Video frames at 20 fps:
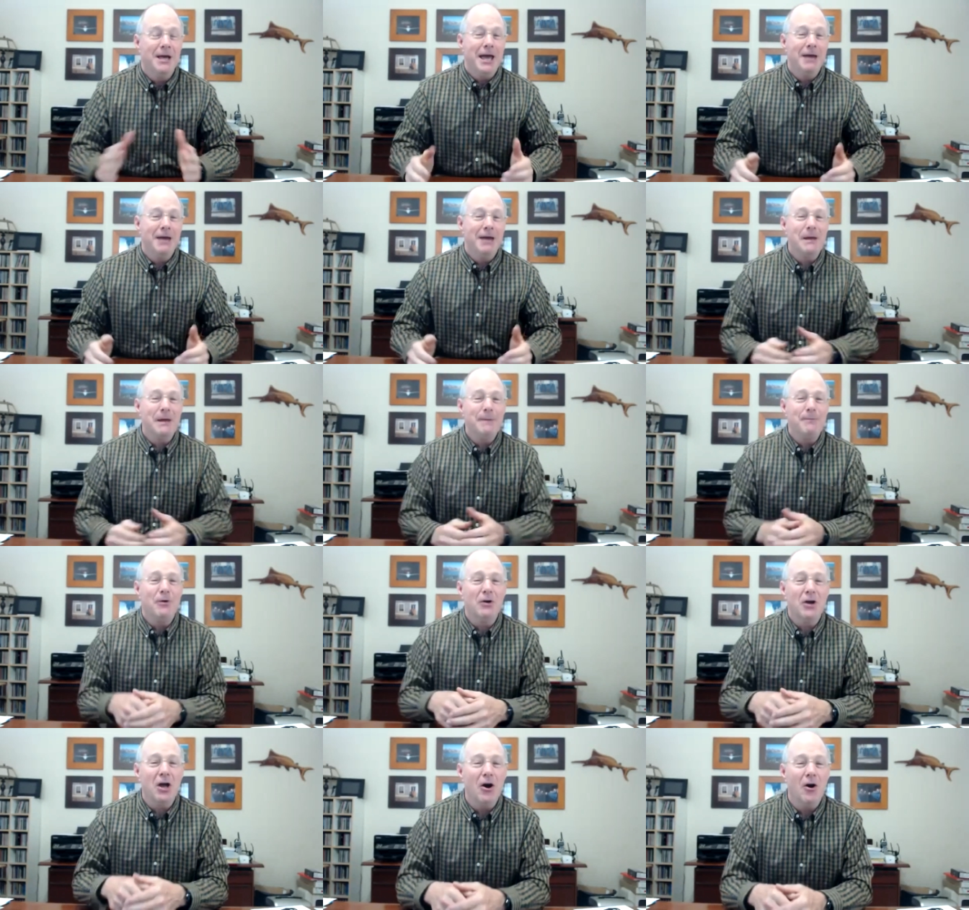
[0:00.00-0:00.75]
And
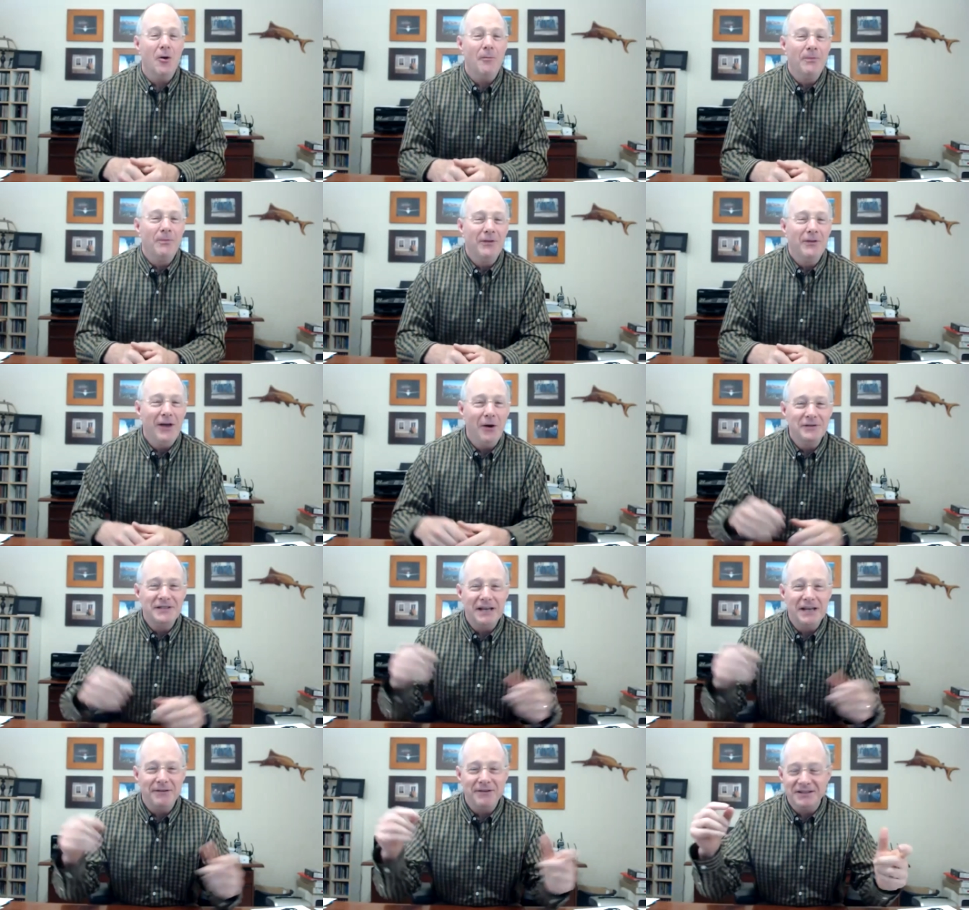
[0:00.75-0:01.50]
people go, they
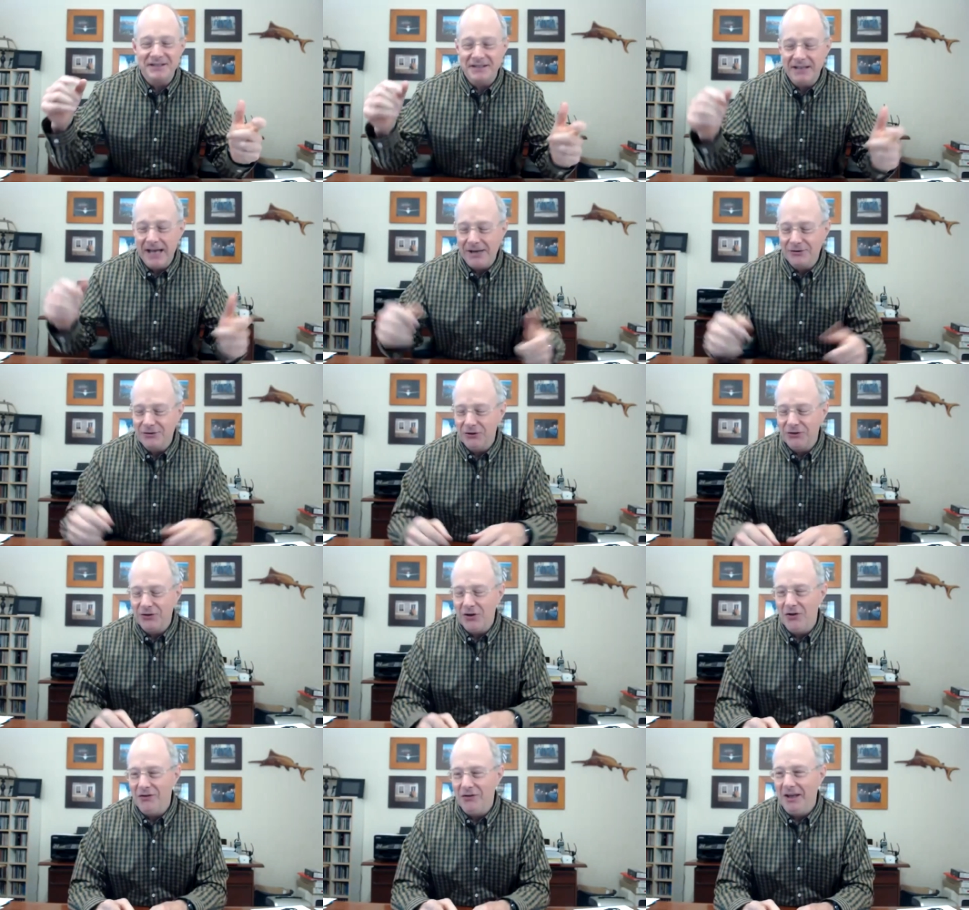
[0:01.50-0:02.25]
always have this nasal
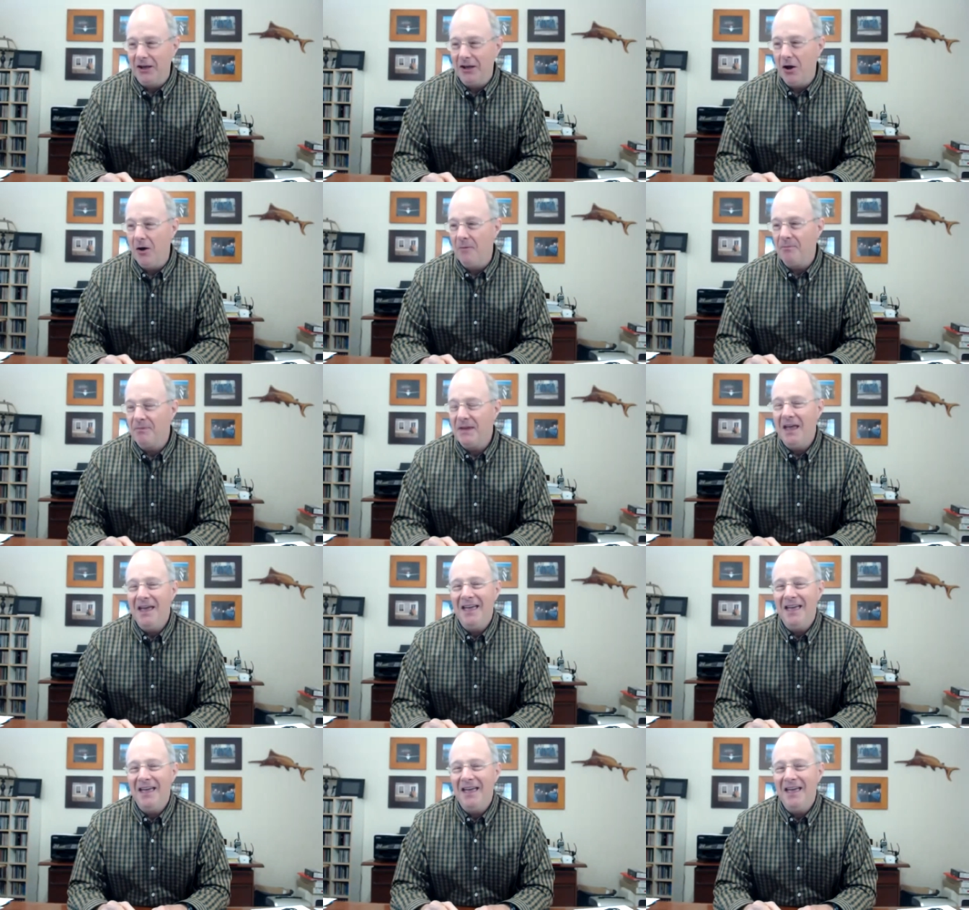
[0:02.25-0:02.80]
tone. They go,